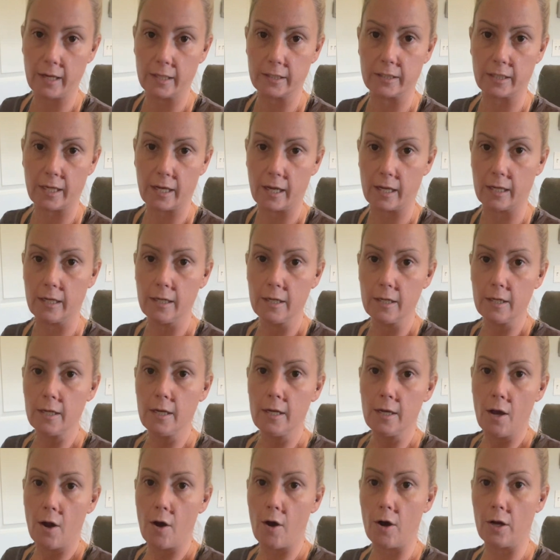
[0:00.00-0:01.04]
It's
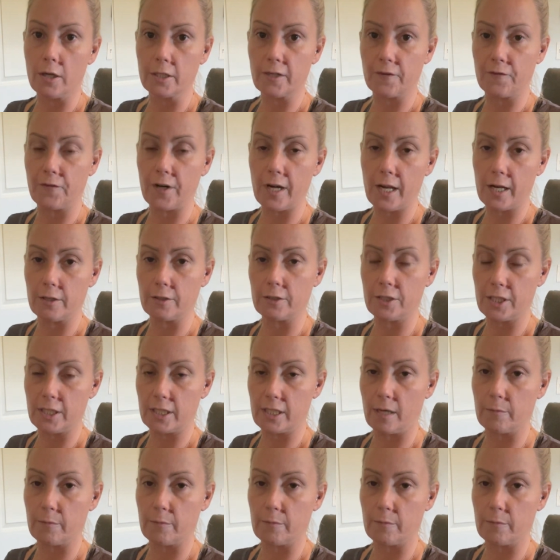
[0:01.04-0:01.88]
all different energies.